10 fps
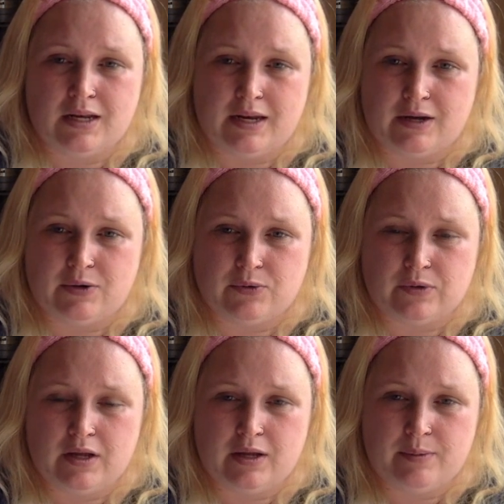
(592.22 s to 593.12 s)
Now,
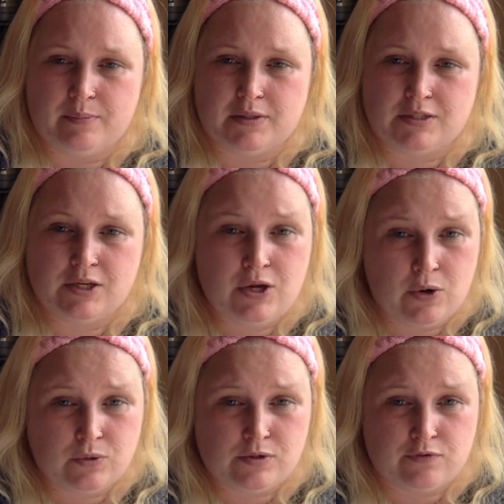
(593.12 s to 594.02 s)
um, to
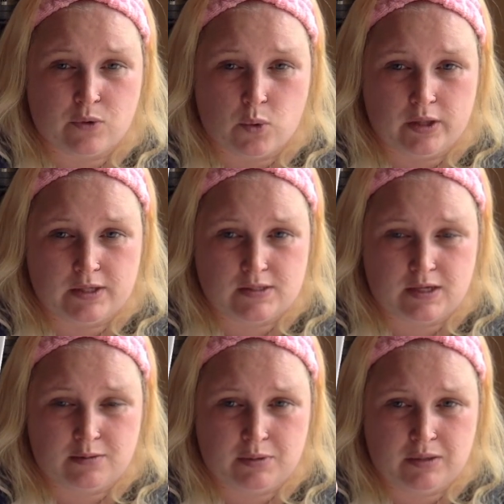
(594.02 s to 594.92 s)
note for oily
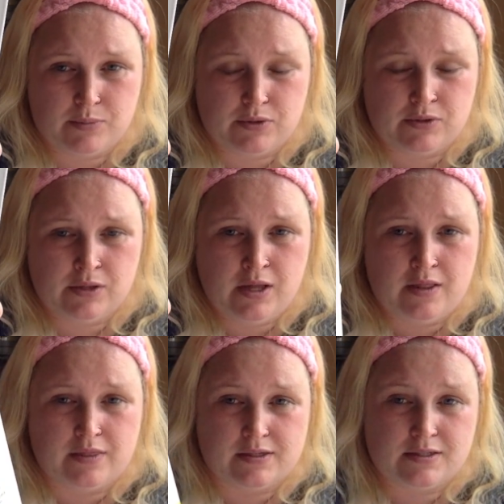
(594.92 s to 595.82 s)
skin people,
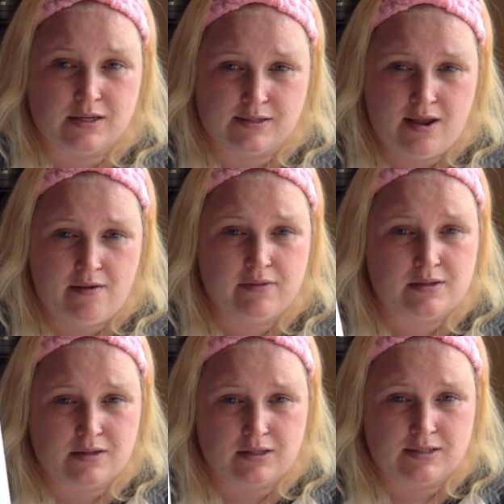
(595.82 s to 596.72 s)
this does have the
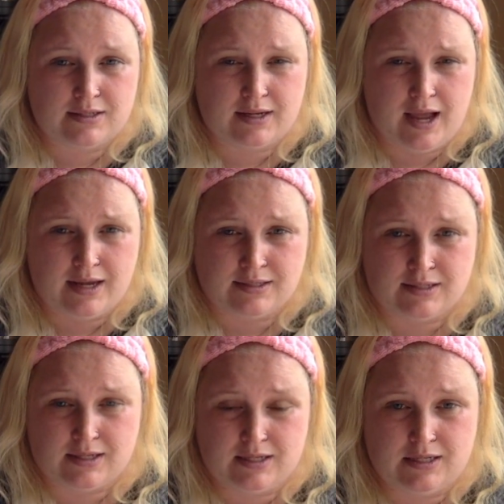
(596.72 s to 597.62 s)
salicylic
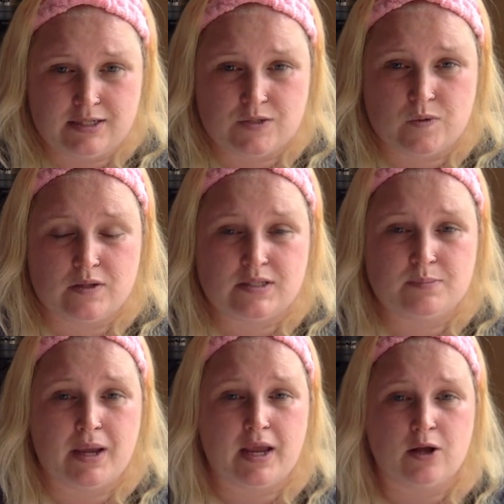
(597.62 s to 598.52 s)
acid in it. So this
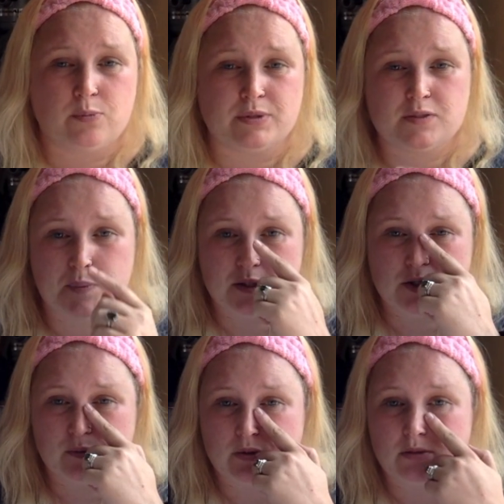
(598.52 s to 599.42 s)
may help,
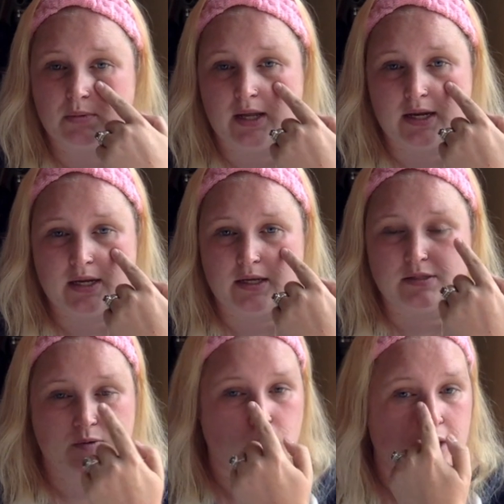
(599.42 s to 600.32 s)
especially with the
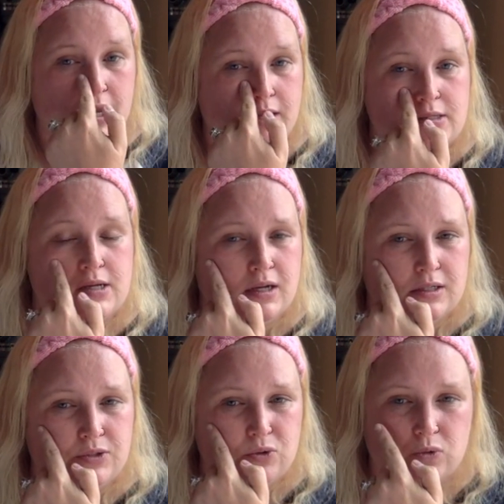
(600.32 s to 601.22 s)
blackheads and whiteheads
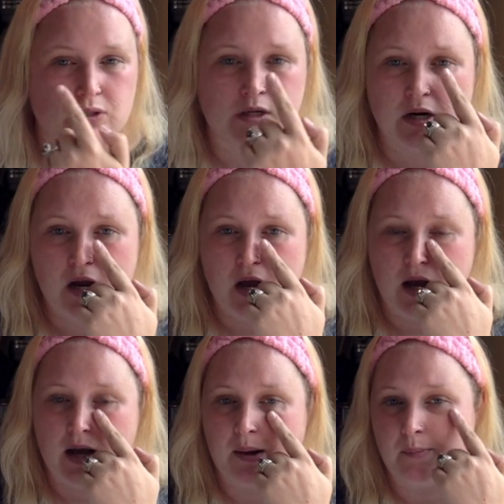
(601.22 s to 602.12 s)
on your
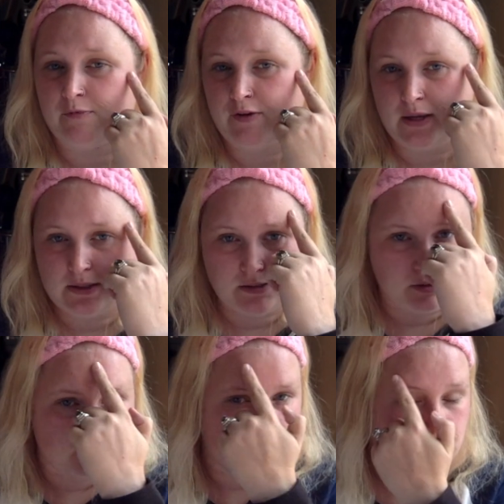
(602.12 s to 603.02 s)
um, face.
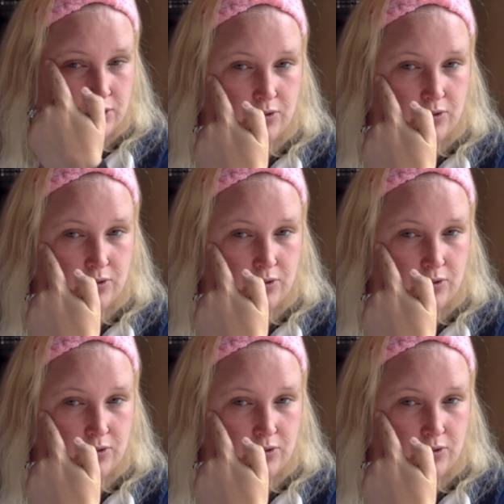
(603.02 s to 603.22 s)
You can put it